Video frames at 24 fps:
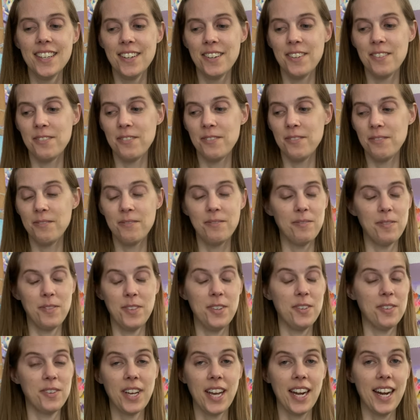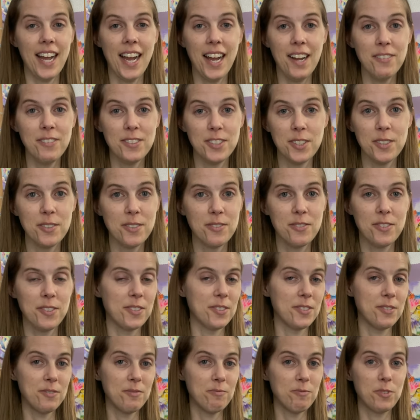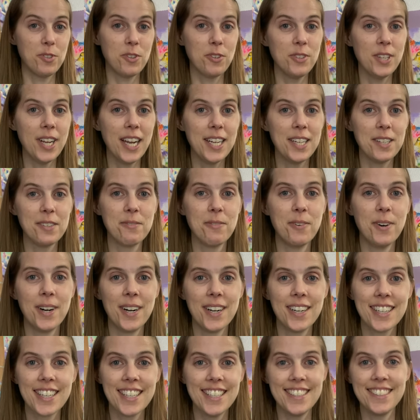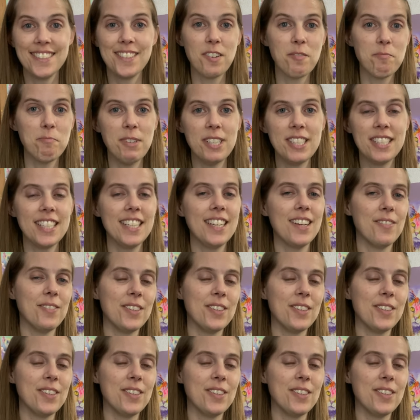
Um, you kind of have to if you're creating work and you're busy.